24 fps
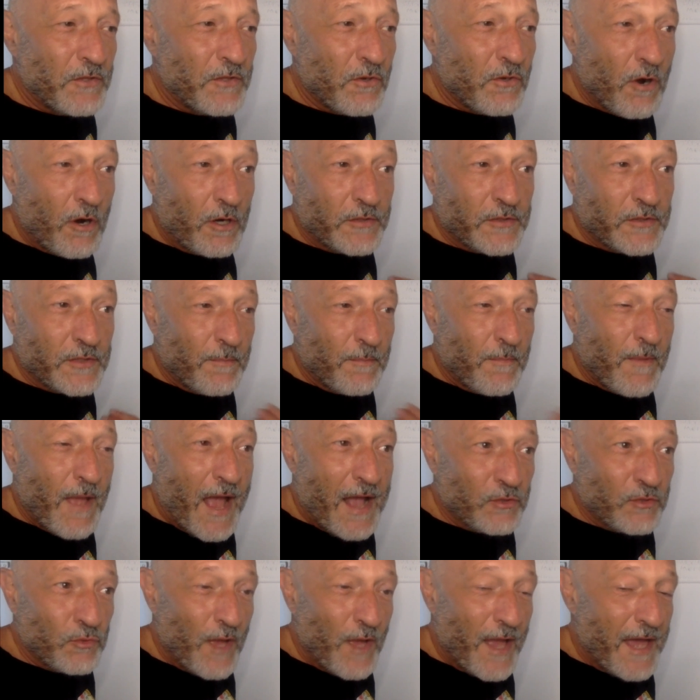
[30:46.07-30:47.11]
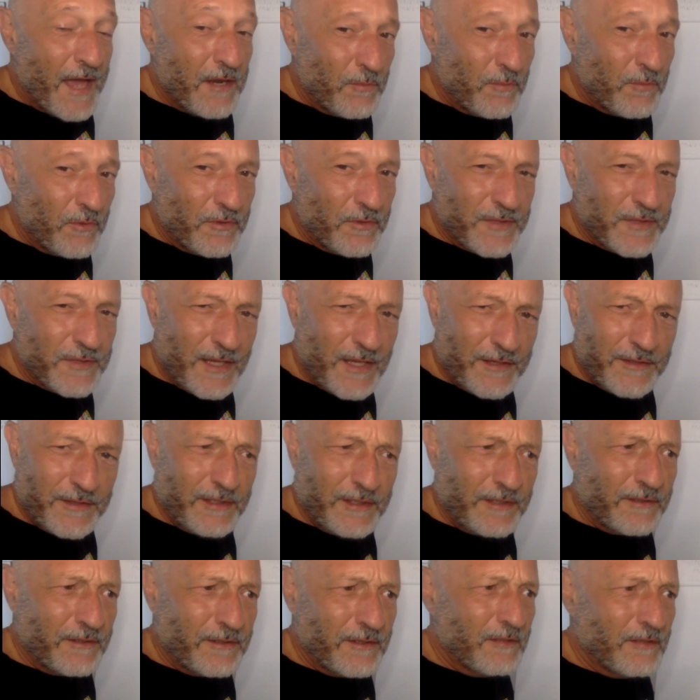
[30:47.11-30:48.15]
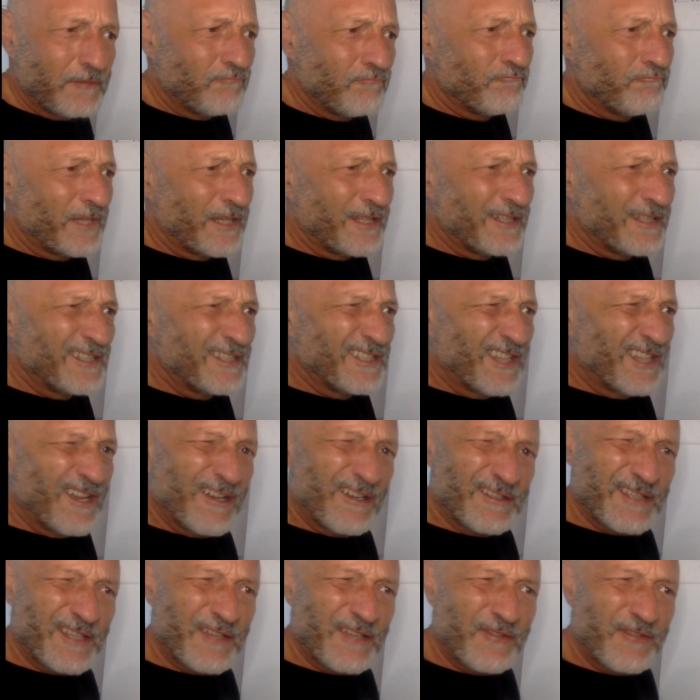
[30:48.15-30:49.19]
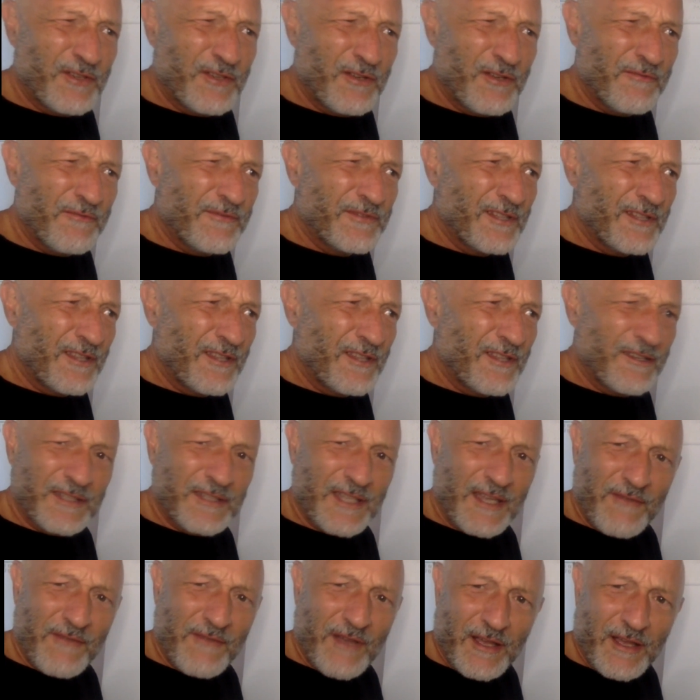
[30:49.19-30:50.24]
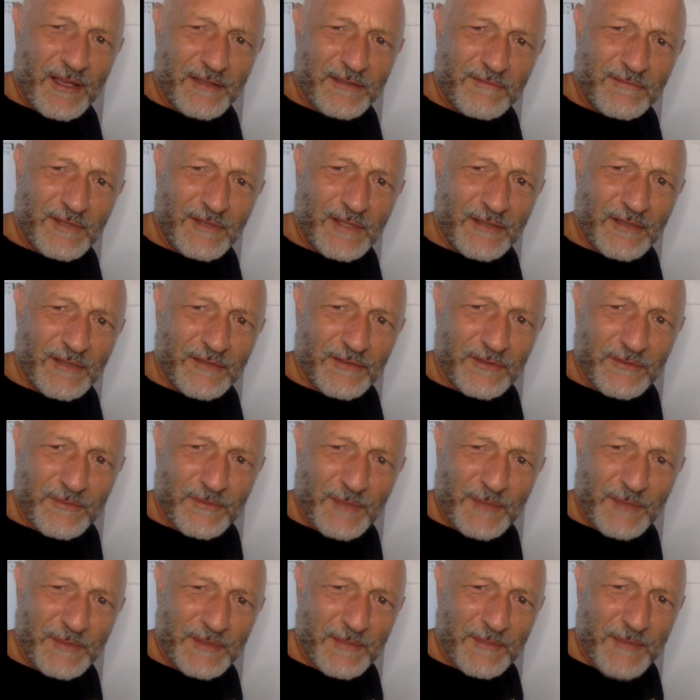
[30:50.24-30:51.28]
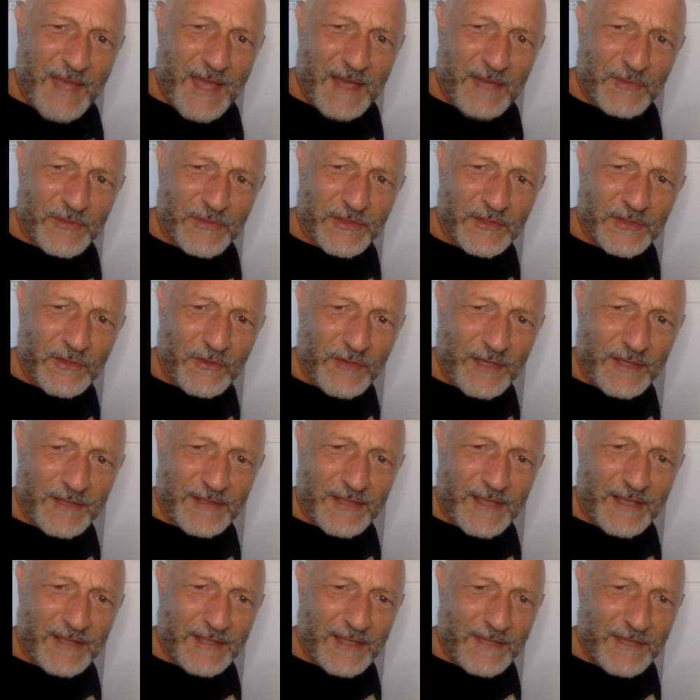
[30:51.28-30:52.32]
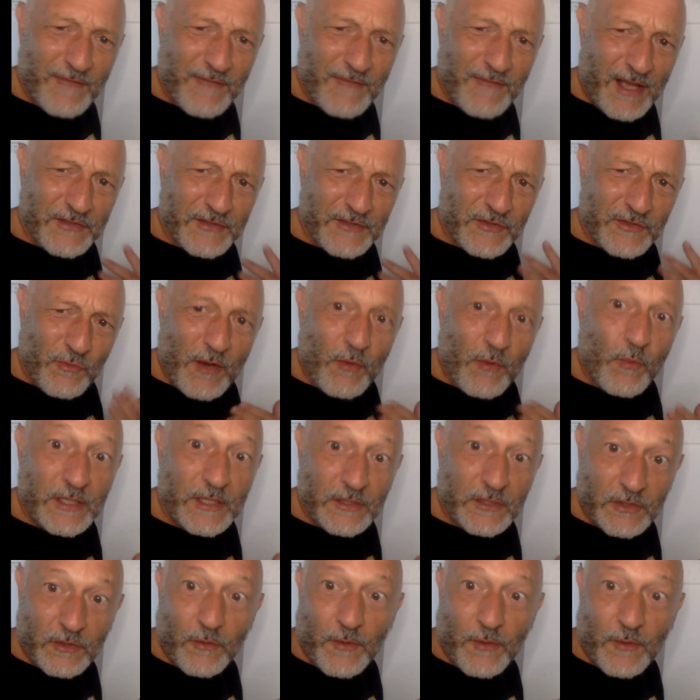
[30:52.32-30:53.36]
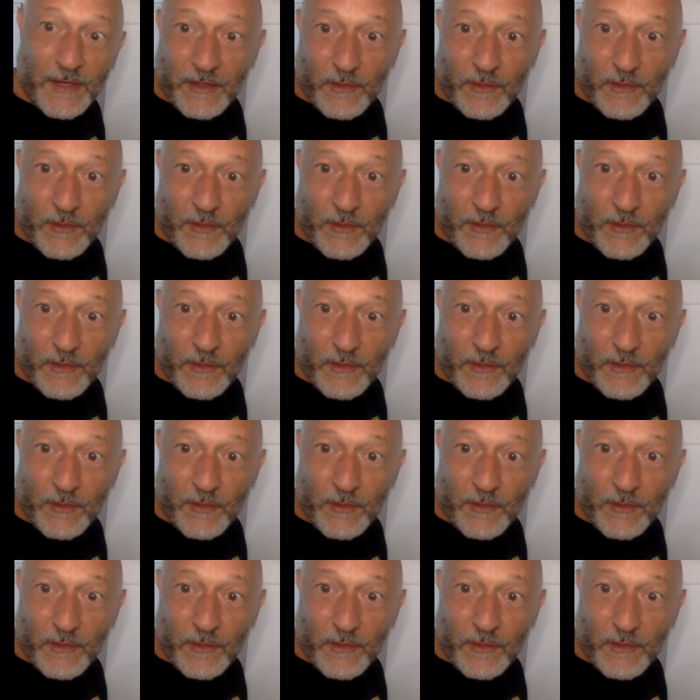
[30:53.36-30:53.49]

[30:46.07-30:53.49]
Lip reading: There are some actual animals, I think, that like slugs. I don't know if slugs have eyes. You know, there might be some animals that don't exactly have eyes the way we do